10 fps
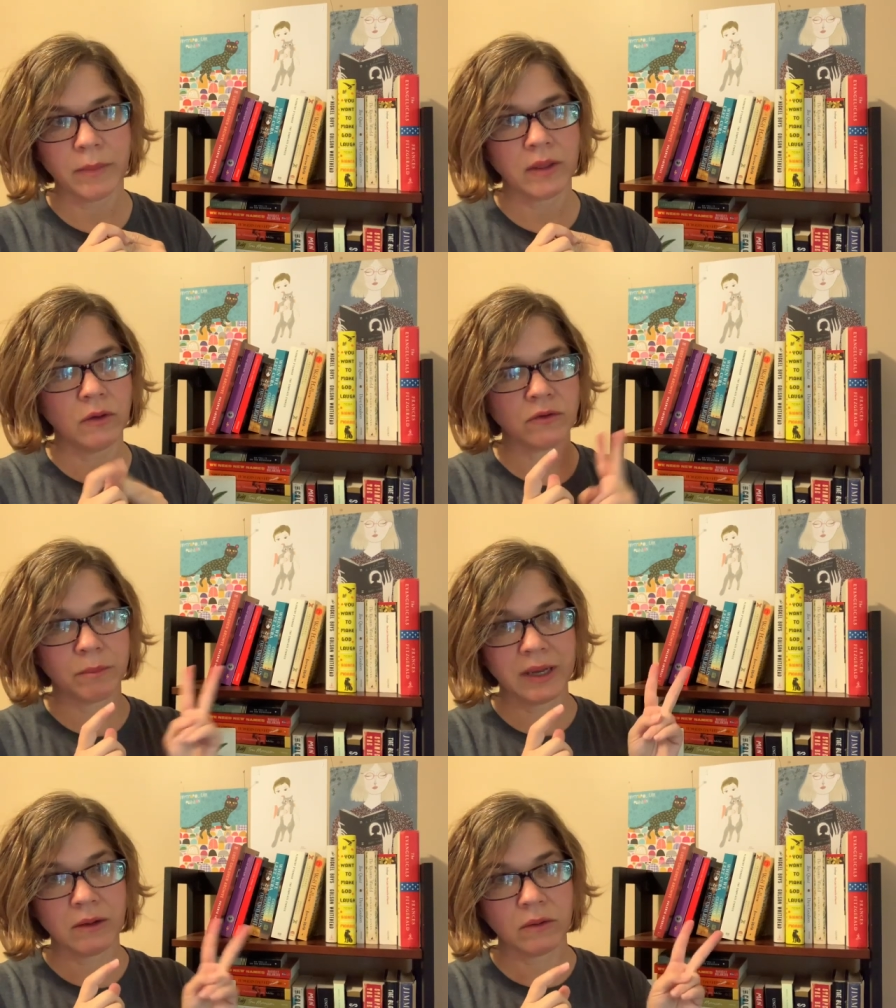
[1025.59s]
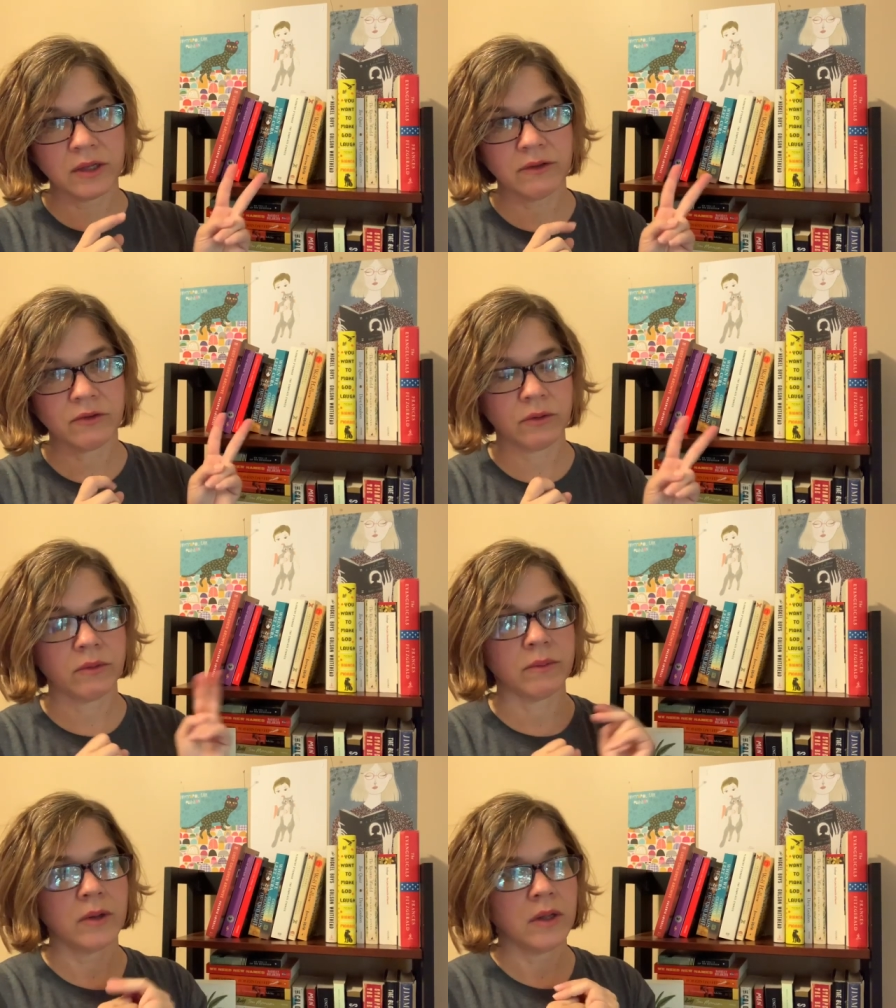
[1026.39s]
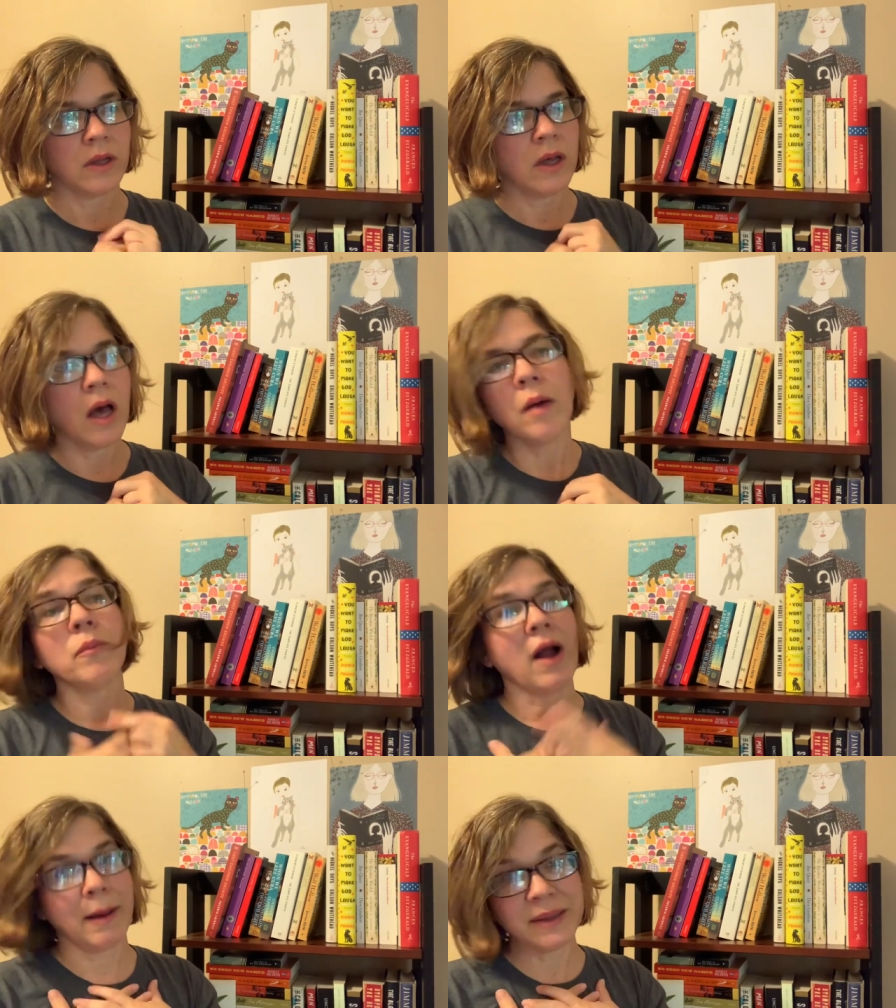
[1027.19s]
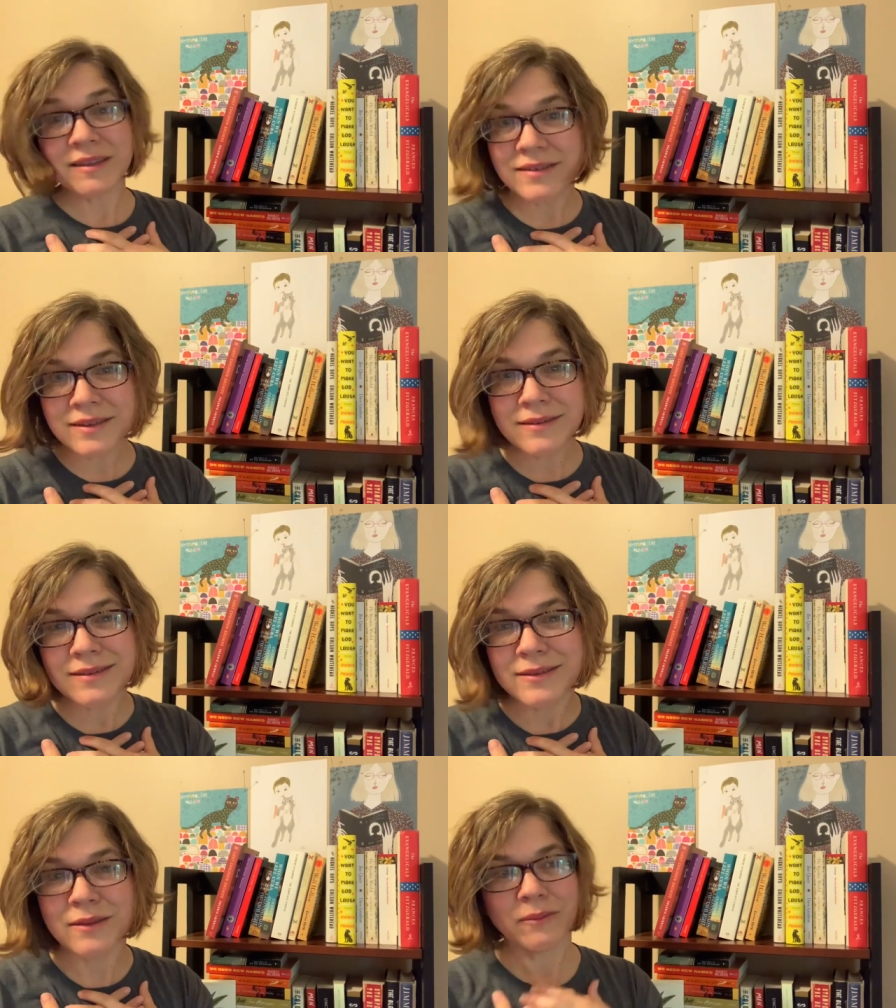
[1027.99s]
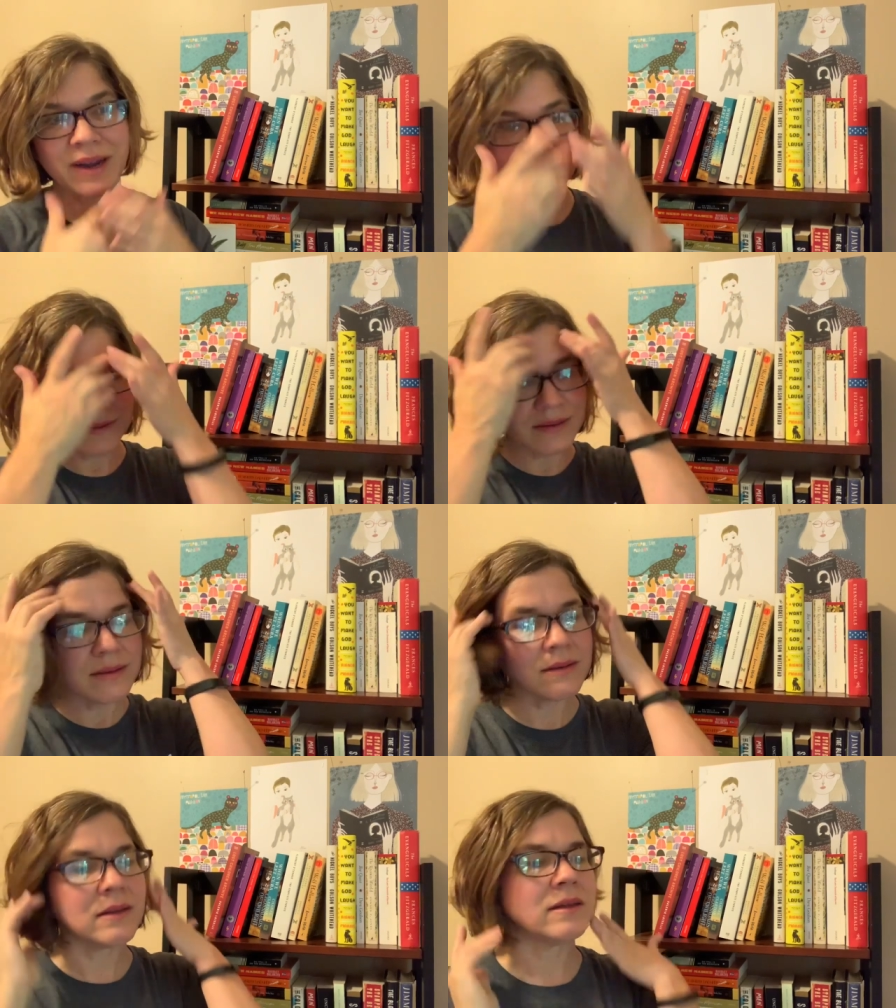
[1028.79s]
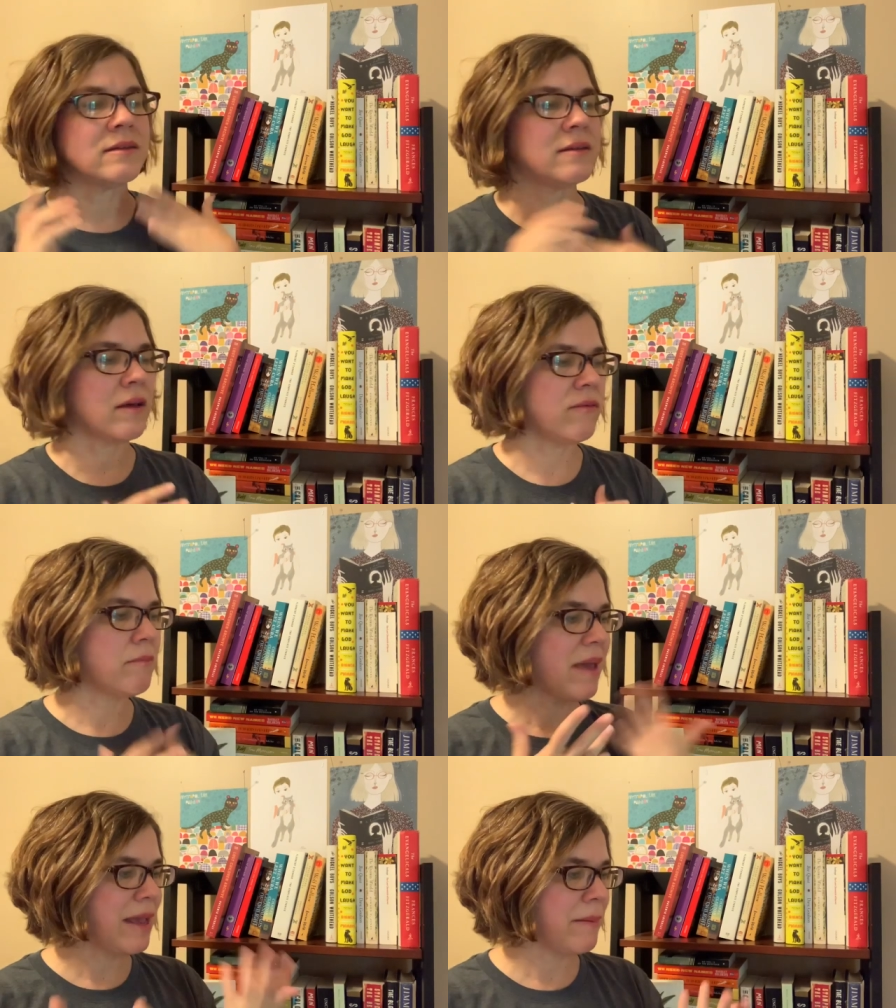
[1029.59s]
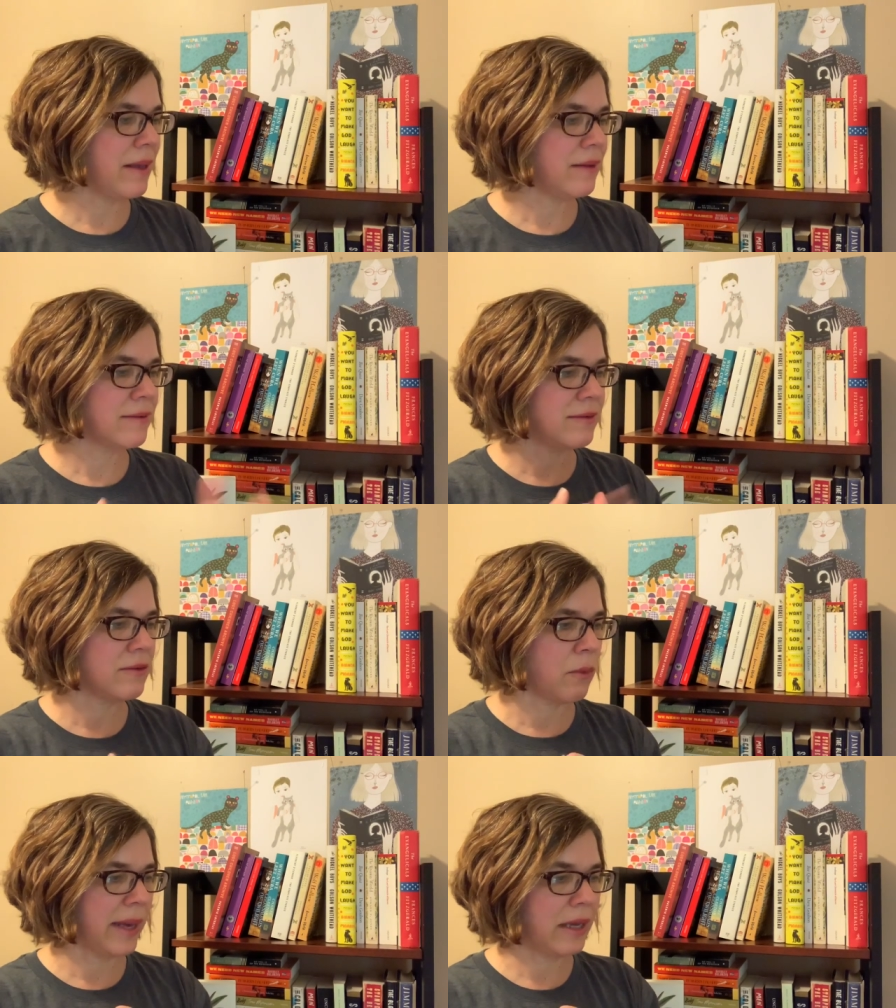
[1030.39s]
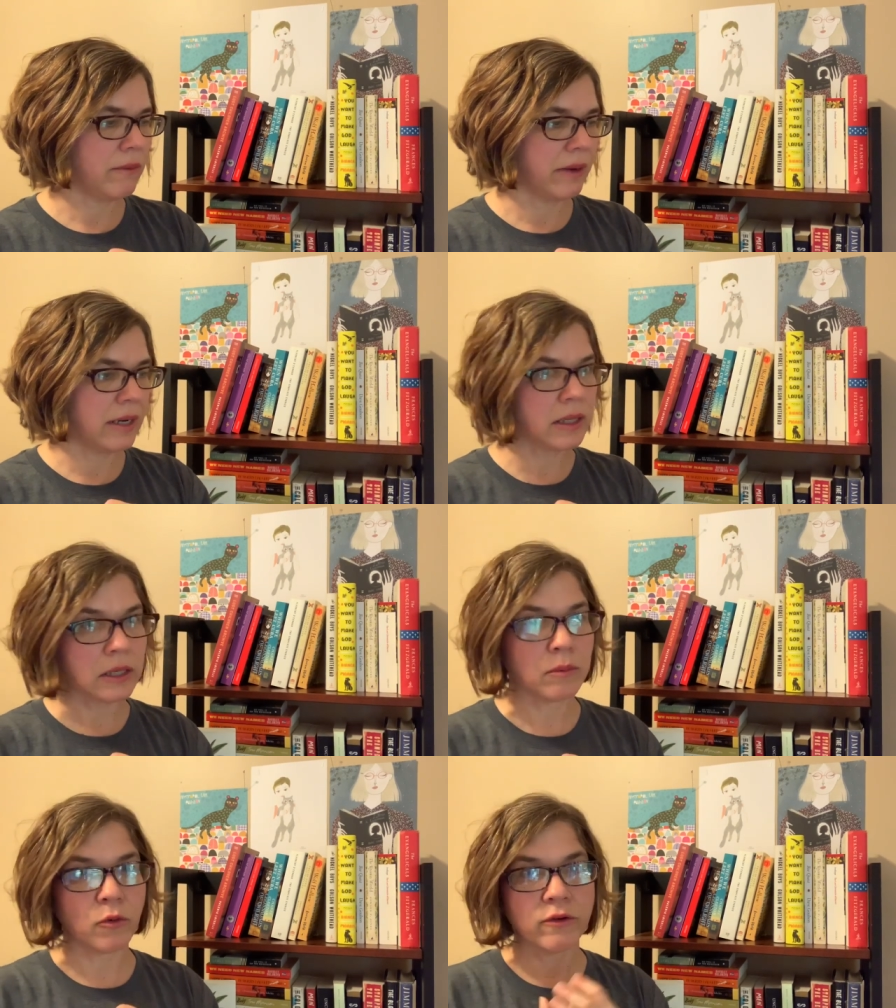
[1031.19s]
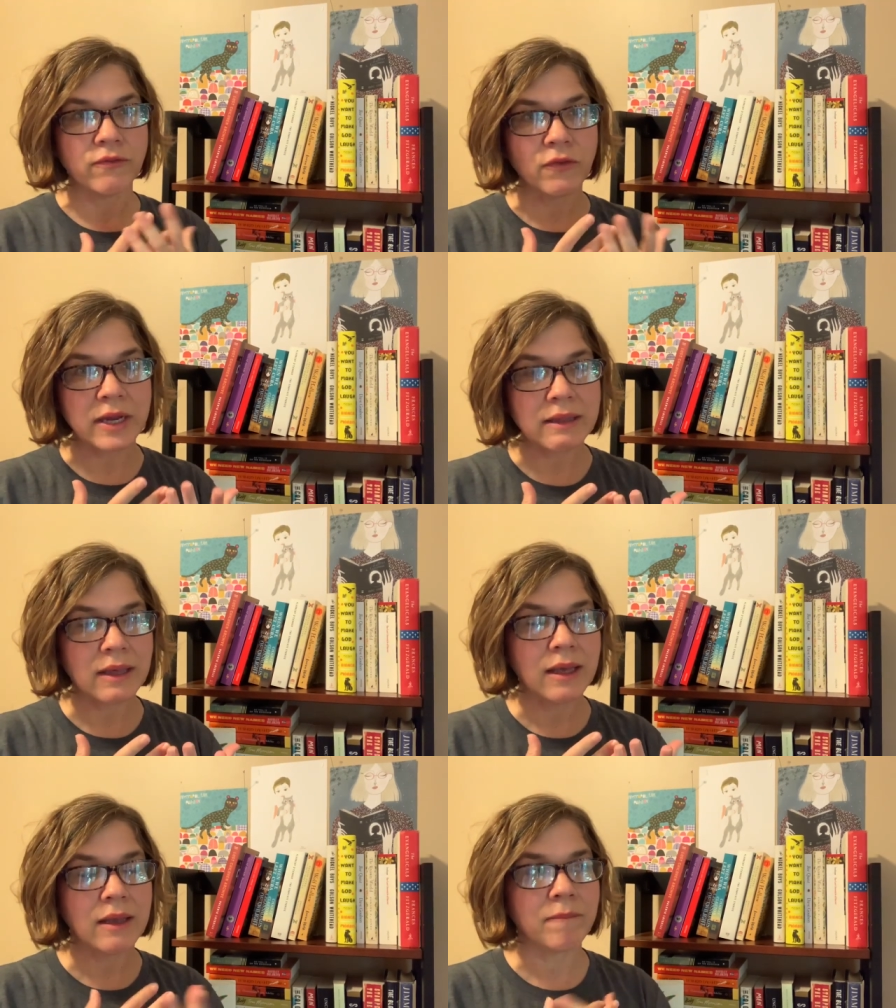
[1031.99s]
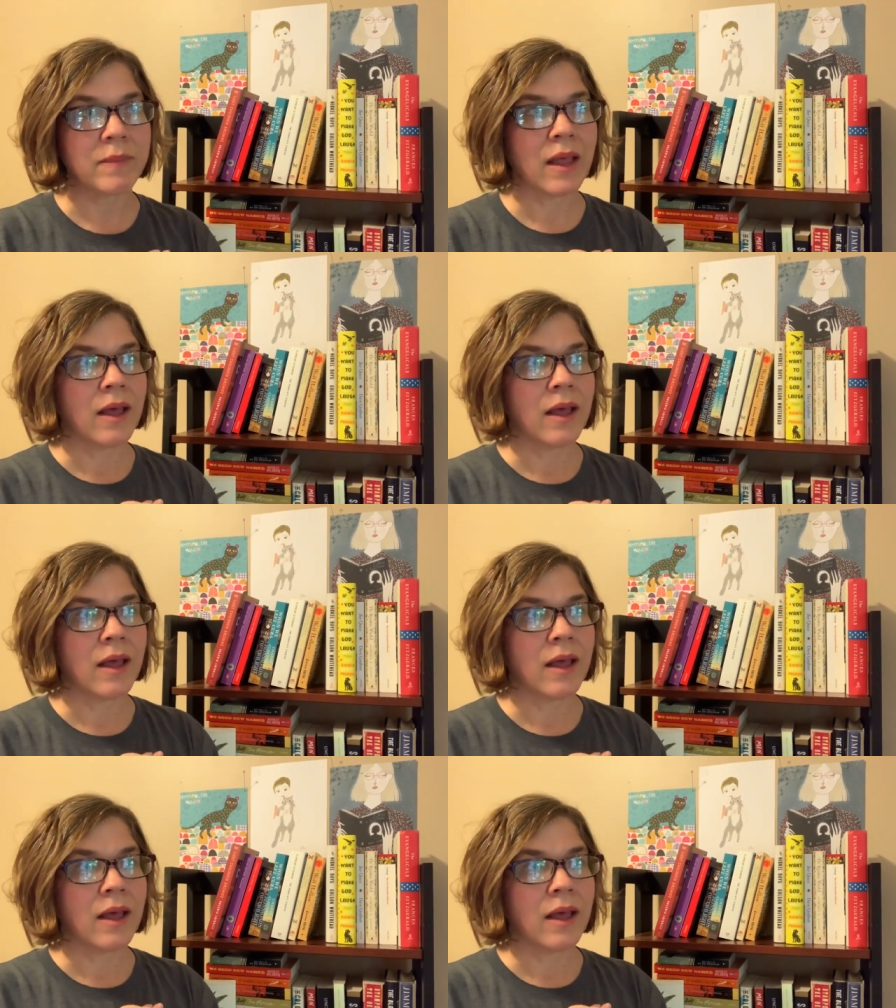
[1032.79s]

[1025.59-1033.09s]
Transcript: But those are my only two Promises, the rest is a list of maybes so I can read a little more freely.